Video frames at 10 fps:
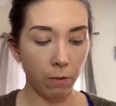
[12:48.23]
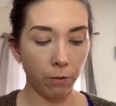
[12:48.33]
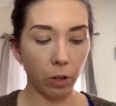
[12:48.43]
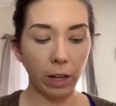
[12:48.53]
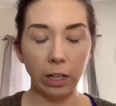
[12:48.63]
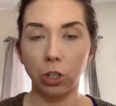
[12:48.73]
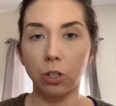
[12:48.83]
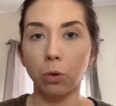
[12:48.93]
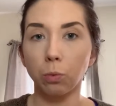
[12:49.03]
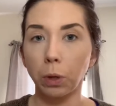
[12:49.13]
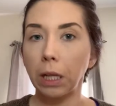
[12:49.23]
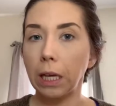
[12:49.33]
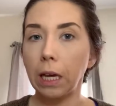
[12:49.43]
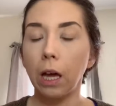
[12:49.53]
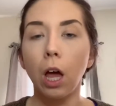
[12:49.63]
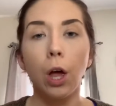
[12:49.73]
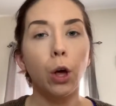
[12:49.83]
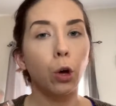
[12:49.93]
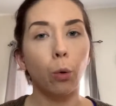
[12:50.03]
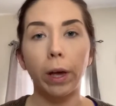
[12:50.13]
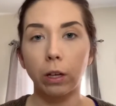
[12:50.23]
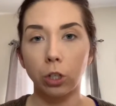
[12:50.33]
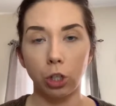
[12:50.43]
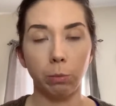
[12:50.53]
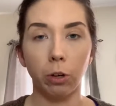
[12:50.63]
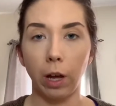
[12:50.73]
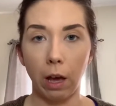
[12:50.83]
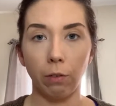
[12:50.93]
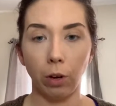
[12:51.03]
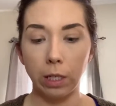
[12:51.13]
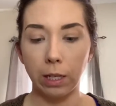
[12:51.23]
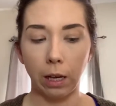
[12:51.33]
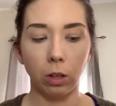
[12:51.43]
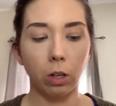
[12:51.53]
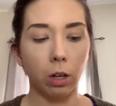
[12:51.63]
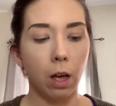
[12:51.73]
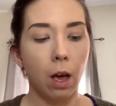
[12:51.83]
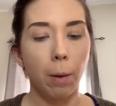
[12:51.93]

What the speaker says: for like just a really quick shimmery everyday look,